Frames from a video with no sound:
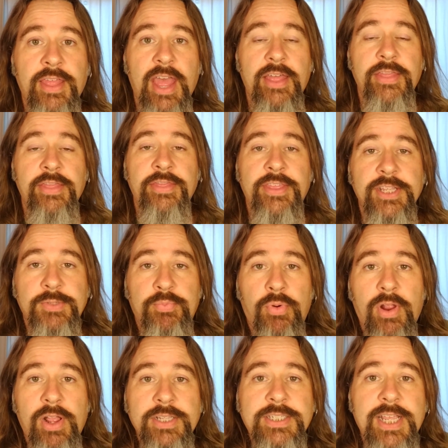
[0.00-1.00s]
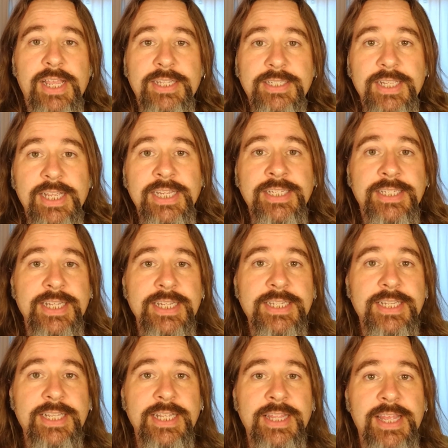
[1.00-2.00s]
that this process
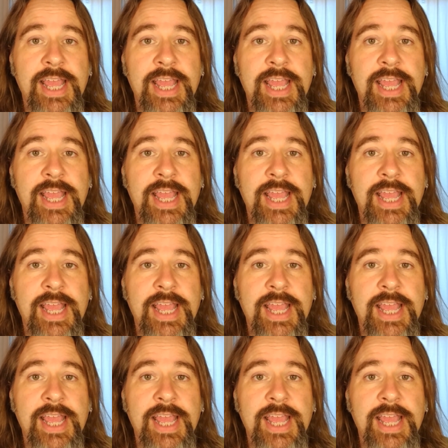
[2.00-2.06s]
existed,